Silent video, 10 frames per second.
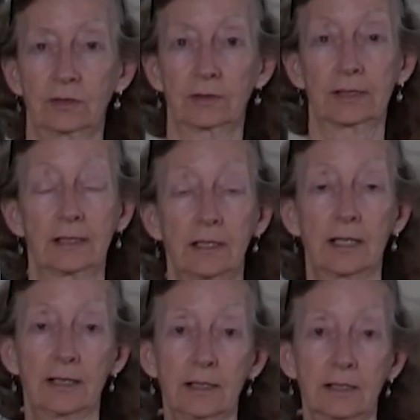You want to
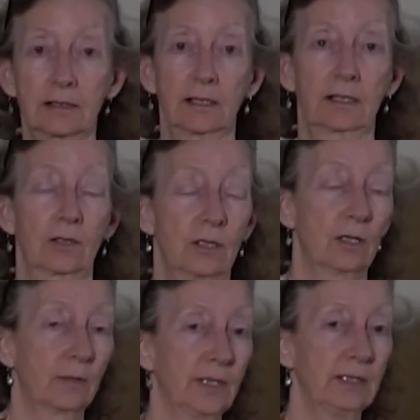like and
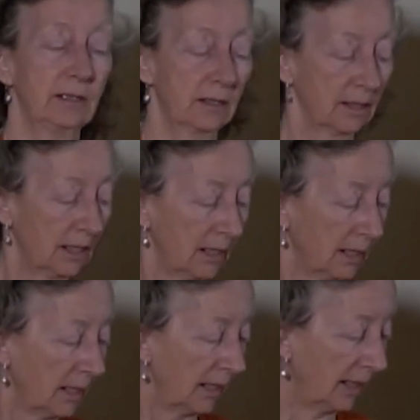comment
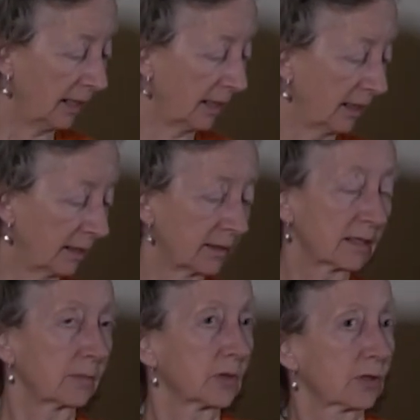and
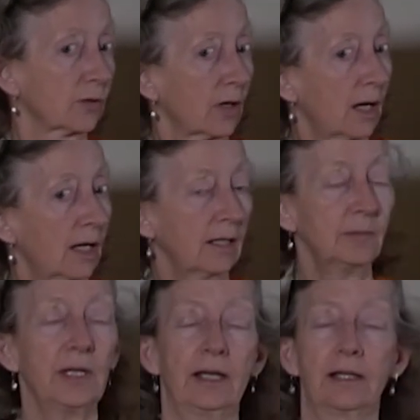
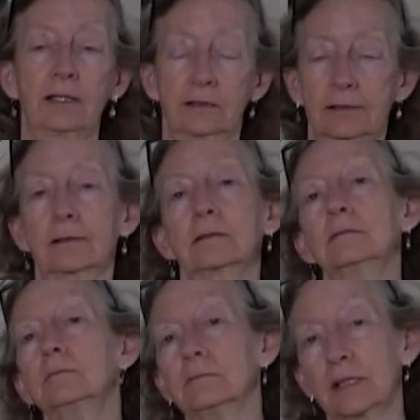subscribe and
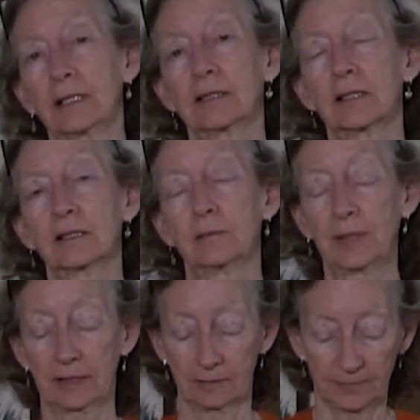hit the little
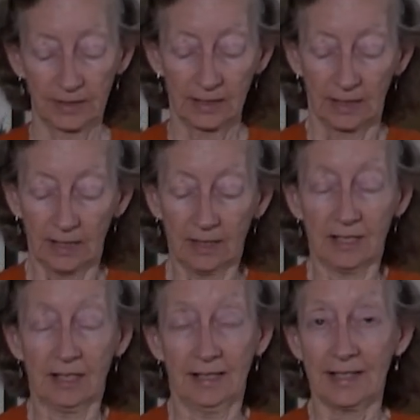bell.
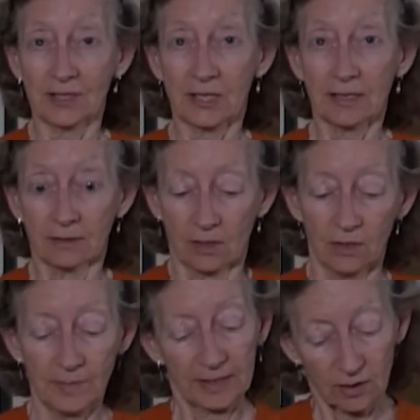And that's it.
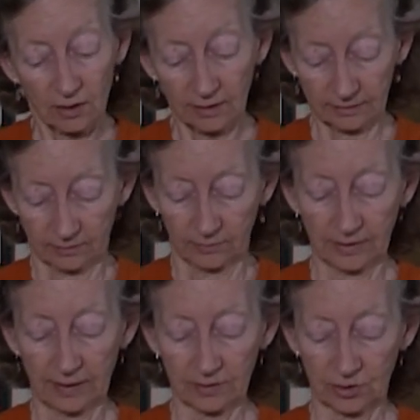Oh my God, we
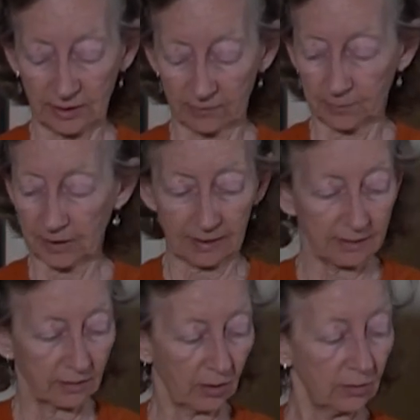actually have
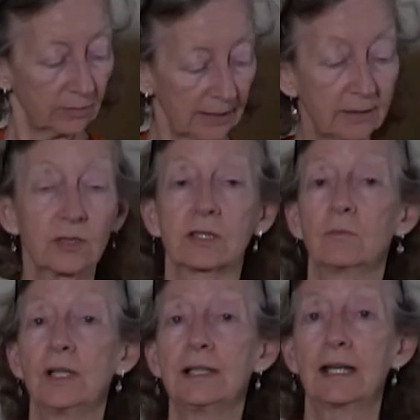planted. Oh, and there's the
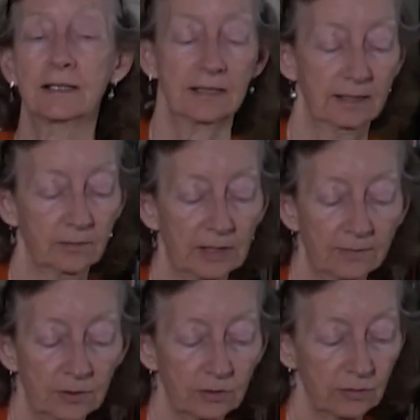one last thing we
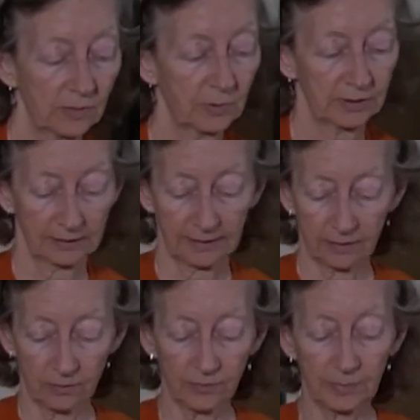have to do is put the lid
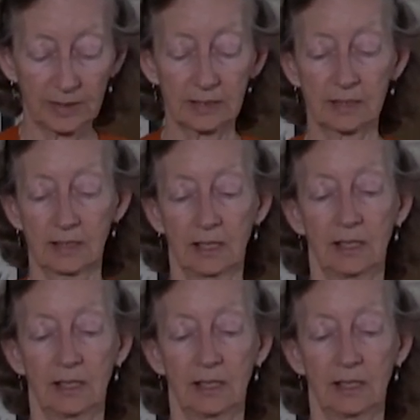over because